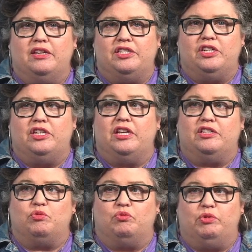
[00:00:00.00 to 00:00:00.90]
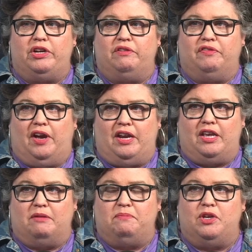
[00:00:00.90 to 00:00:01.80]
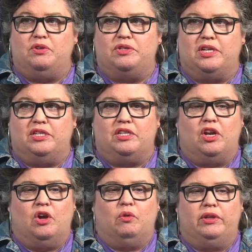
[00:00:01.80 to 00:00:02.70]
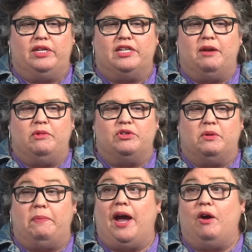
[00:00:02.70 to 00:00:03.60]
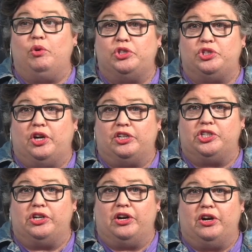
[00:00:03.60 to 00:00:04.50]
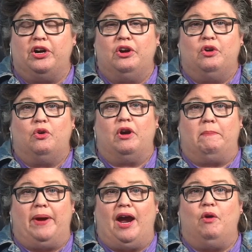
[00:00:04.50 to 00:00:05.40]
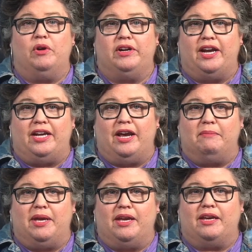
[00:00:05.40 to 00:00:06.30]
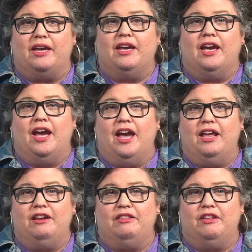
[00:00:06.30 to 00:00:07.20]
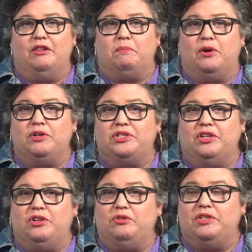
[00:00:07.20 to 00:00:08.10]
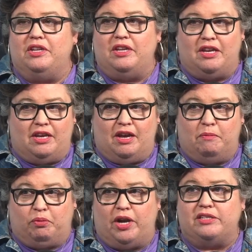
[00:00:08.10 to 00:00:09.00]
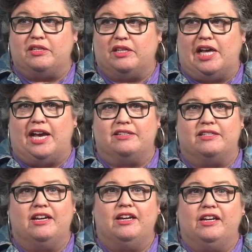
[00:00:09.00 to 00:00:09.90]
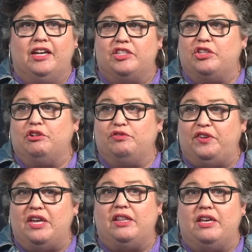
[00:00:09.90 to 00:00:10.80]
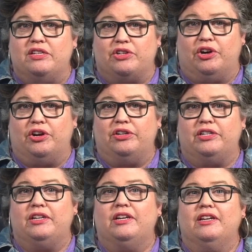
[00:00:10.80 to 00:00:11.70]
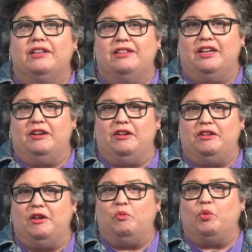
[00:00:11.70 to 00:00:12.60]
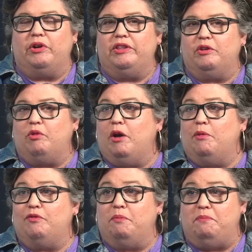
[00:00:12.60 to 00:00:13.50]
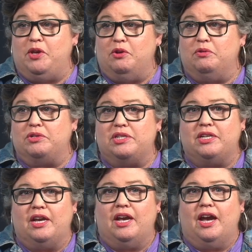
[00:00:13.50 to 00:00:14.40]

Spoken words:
that's redefining abuse as, well, anytime there's a power structure or a power dynamic, and then the person who's in the oppressed class gets their feelings hurt, then we're in the realm of abuse.